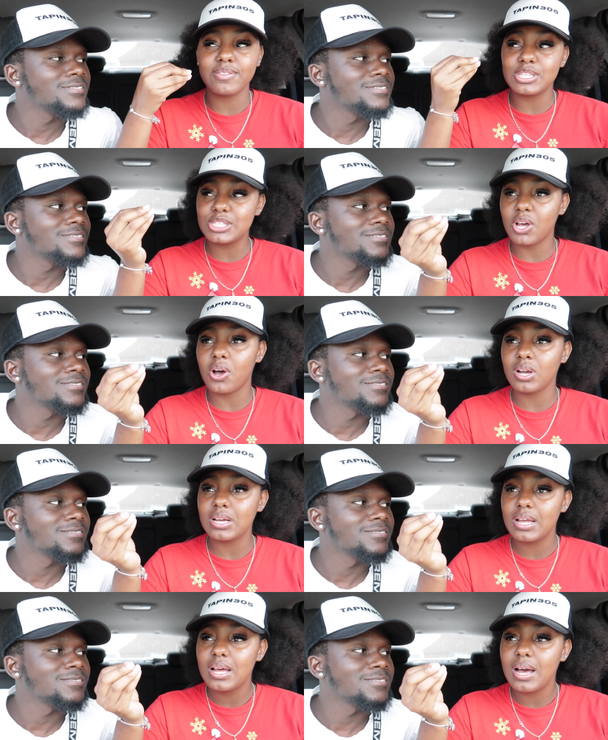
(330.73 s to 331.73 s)
Speaker 1: the
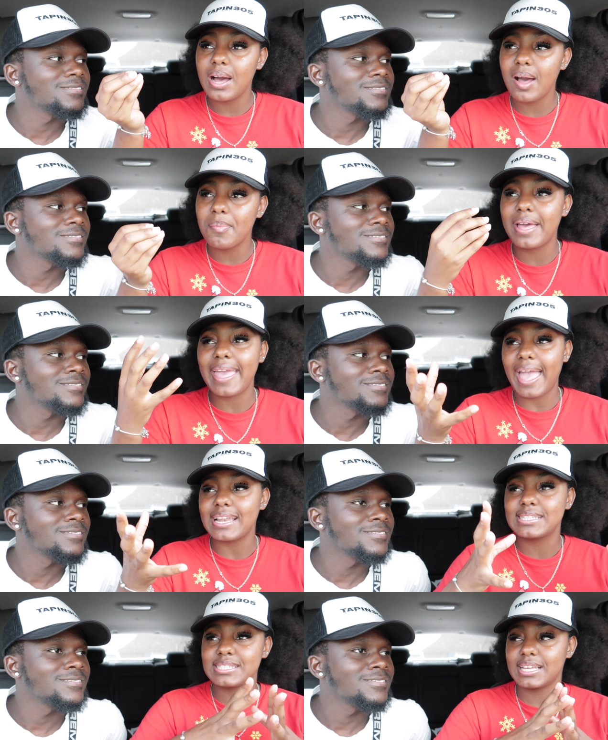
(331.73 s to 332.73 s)
song um an eight
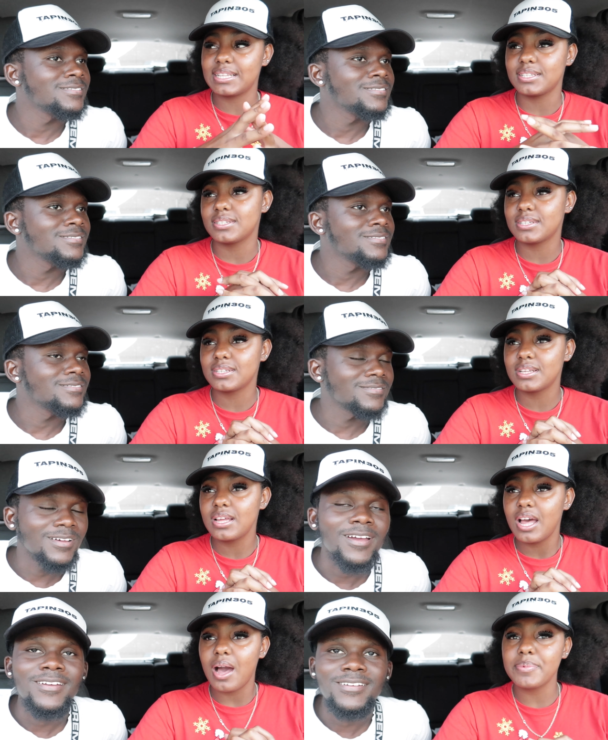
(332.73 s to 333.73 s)
out of ten.
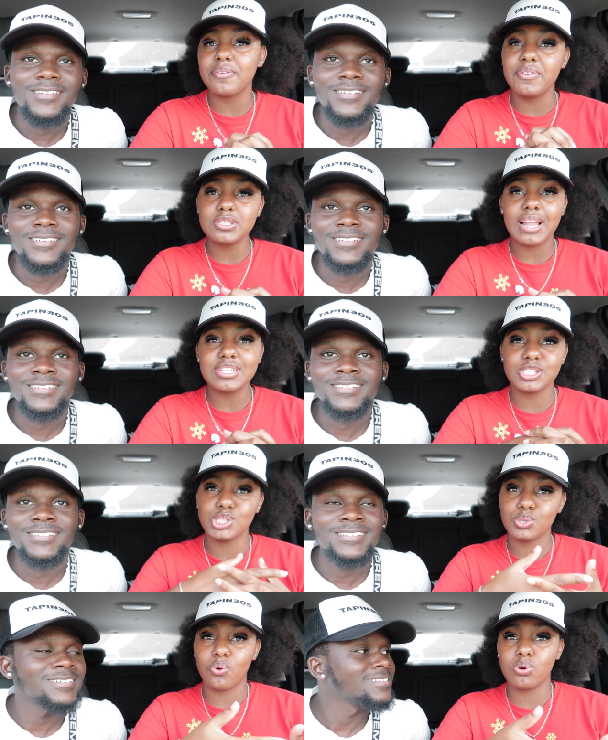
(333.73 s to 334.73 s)
Okay. Um, the visualizers
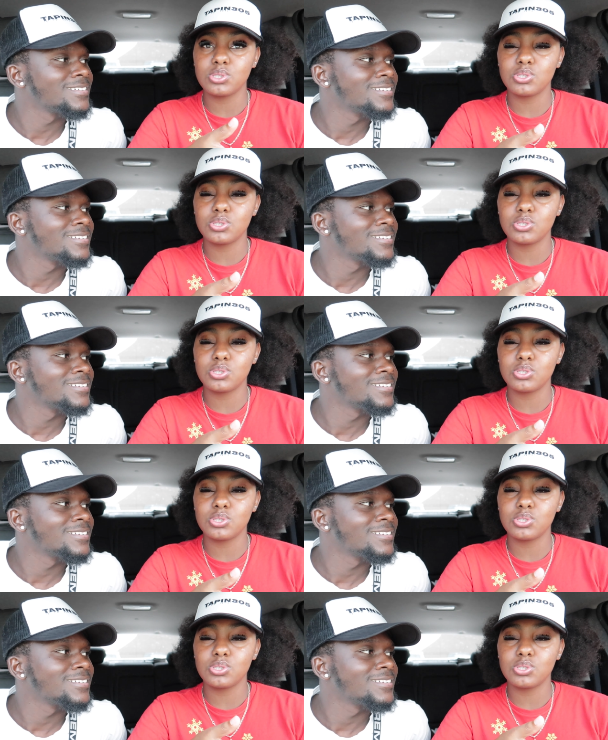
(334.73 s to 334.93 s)
is cool